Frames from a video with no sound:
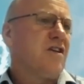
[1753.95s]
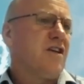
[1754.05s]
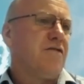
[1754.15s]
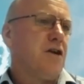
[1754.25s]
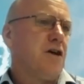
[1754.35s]

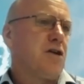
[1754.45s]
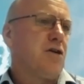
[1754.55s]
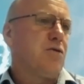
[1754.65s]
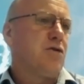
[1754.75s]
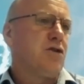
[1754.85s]
if you like,
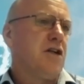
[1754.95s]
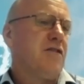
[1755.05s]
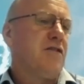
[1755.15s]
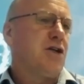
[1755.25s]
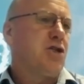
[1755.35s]
it was an
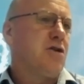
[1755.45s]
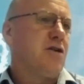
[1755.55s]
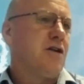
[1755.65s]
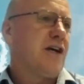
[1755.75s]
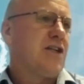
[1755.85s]

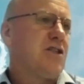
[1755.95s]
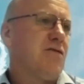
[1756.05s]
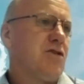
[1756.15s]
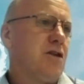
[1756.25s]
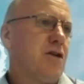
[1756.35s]
innovation
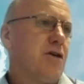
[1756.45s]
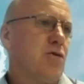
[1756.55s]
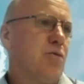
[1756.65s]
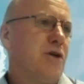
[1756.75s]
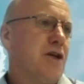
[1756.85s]
activity, like
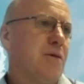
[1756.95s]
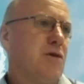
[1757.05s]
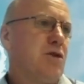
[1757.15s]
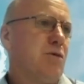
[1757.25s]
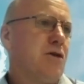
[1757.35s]
all big
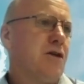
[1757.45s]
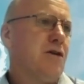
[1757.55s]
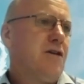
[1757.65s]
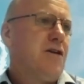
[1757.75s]
companies put an